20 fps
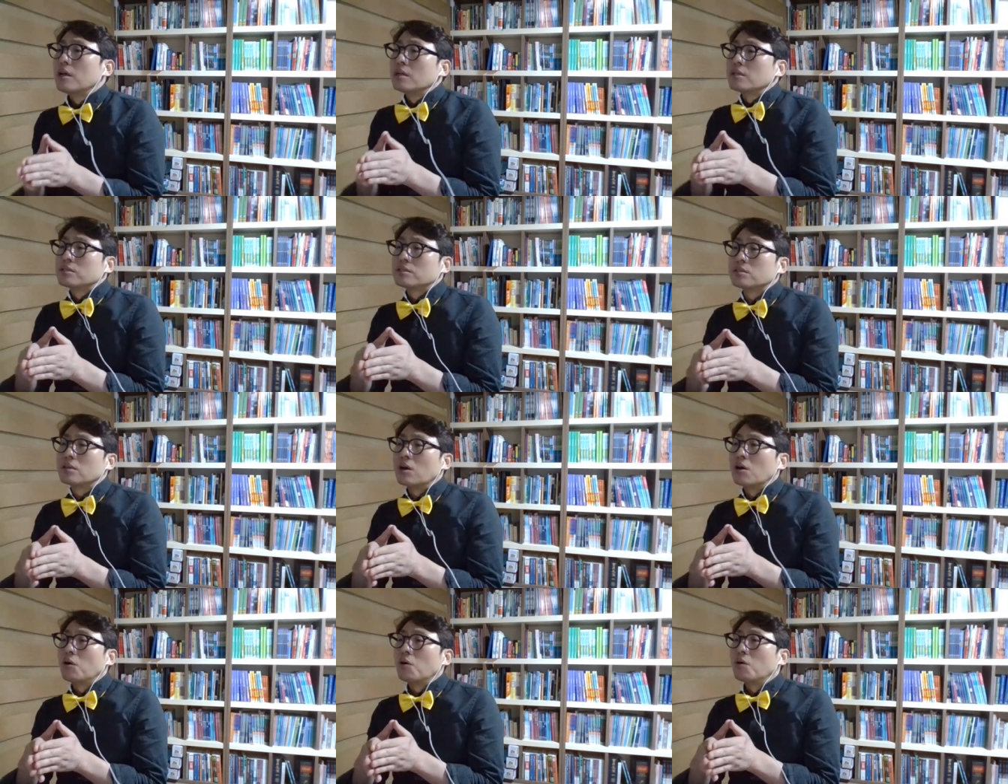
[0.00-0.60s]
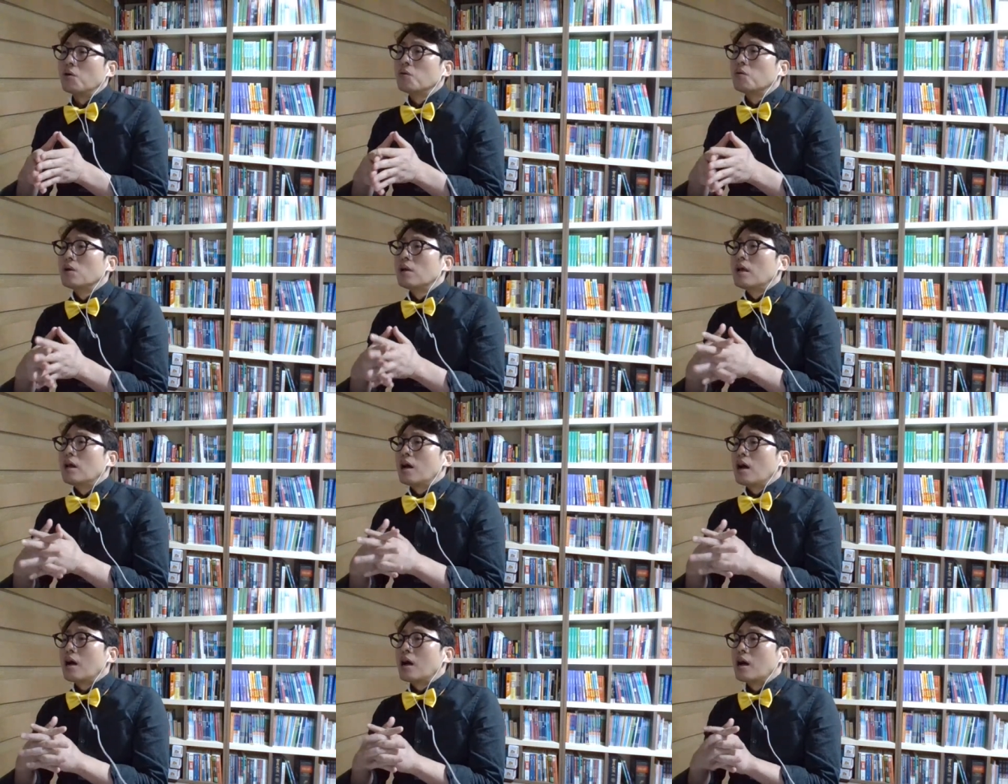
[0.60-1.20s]
So
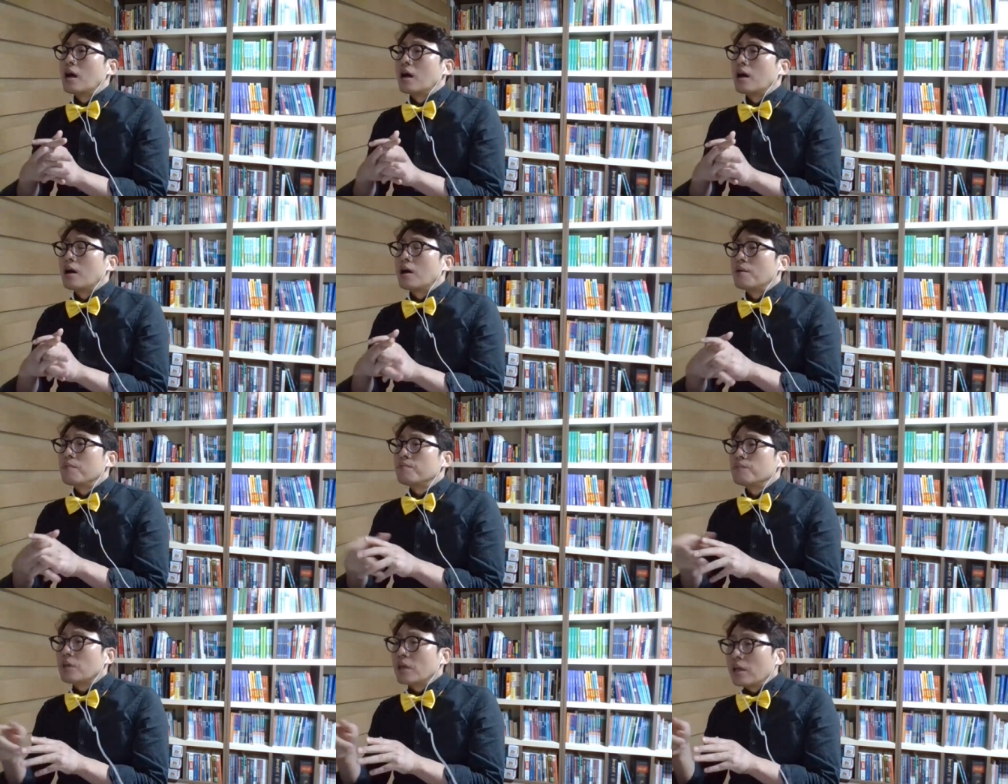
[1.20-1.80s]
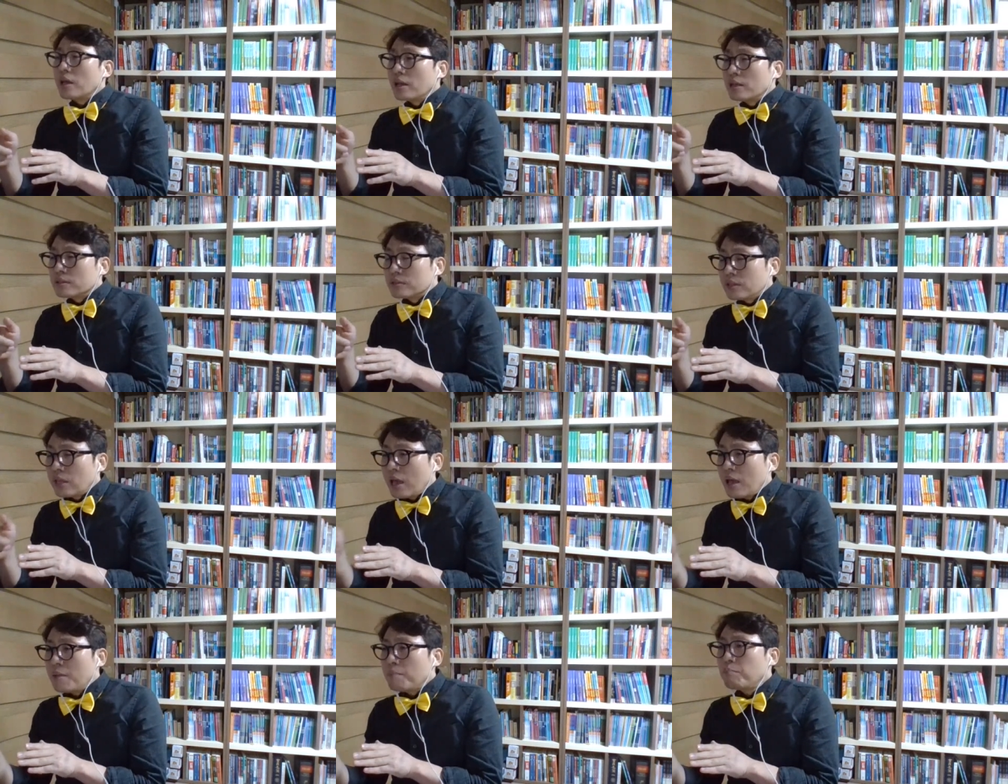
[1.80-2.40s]
in a
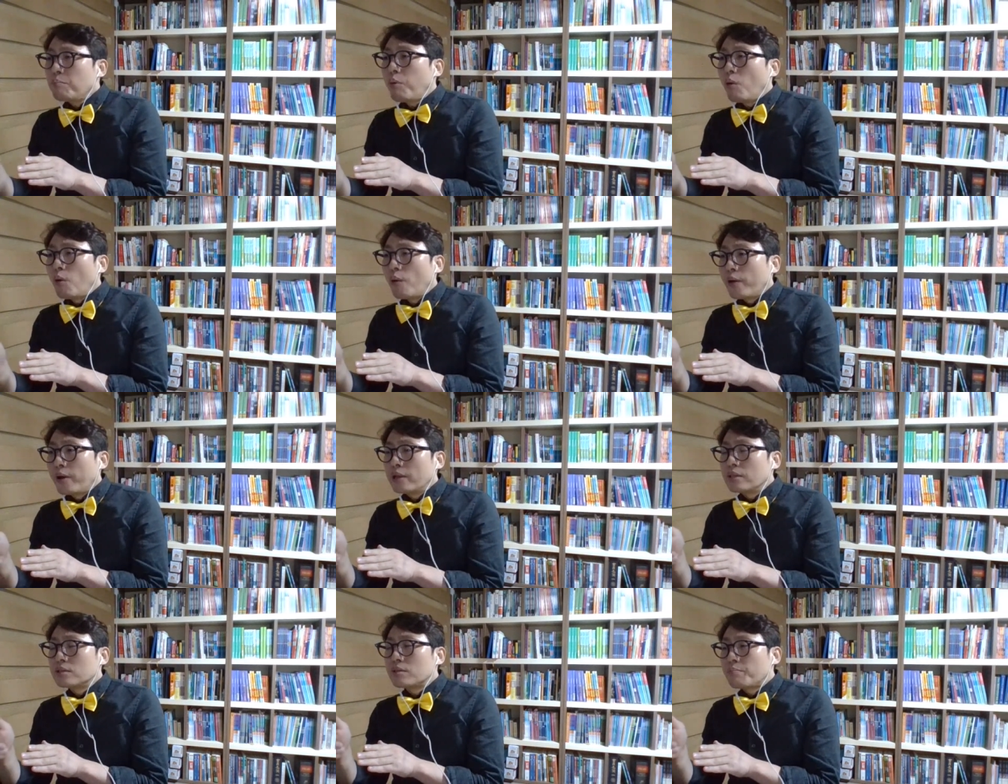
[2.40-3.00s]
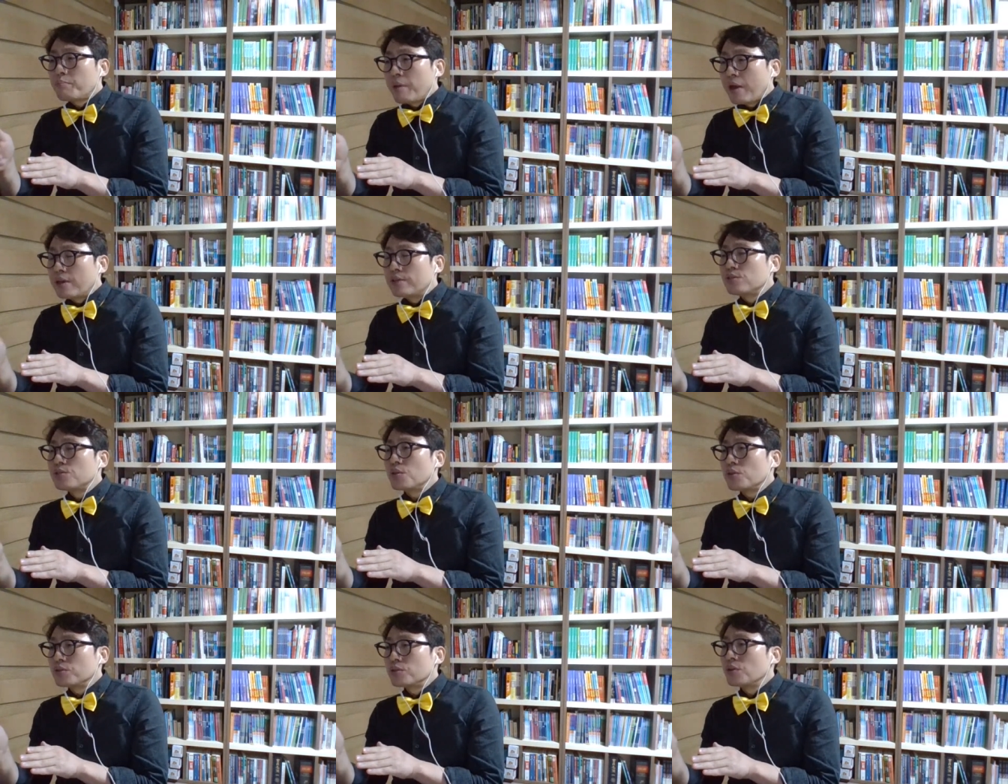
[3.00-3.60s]
10 point
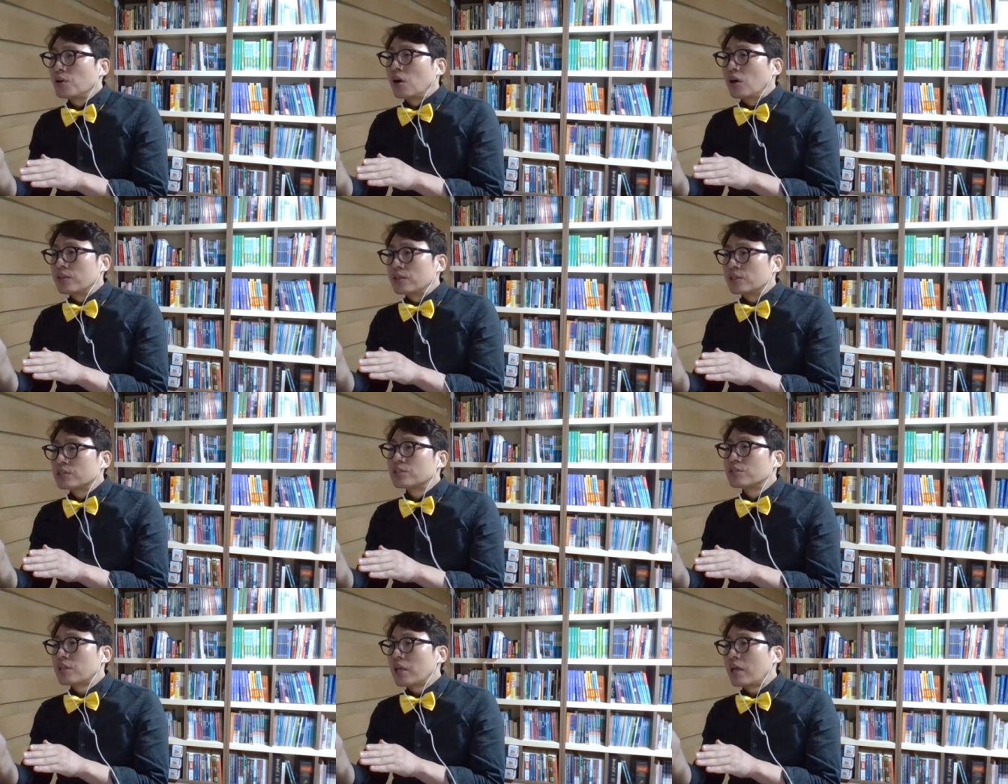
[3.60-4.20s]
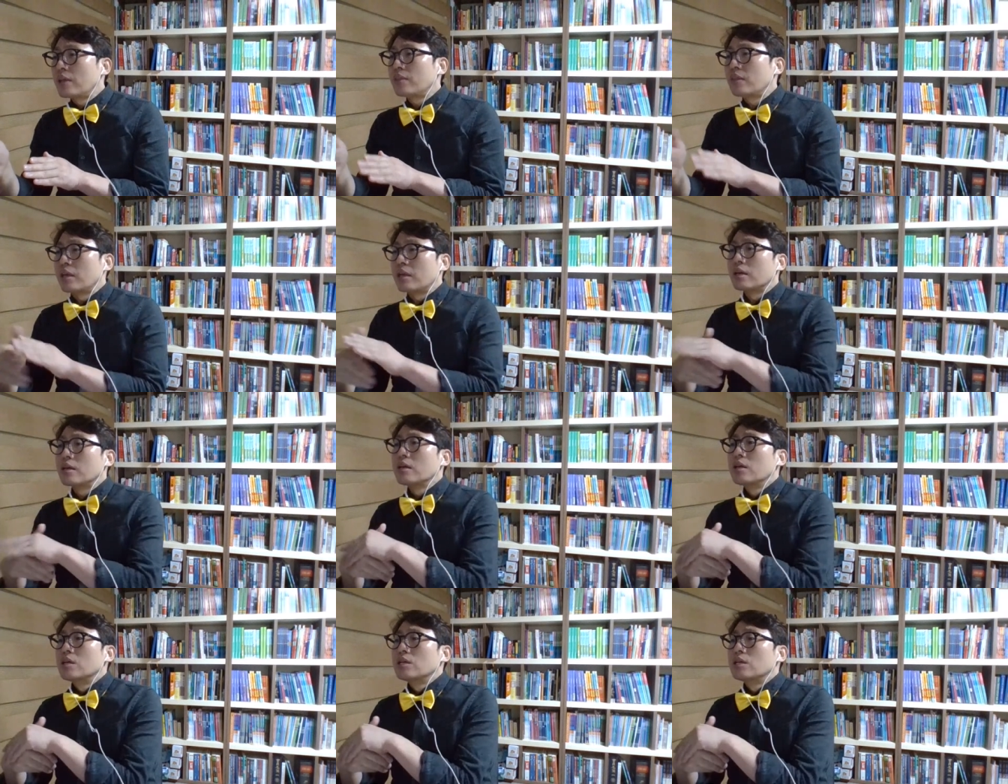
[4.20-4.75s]
based on your understanding.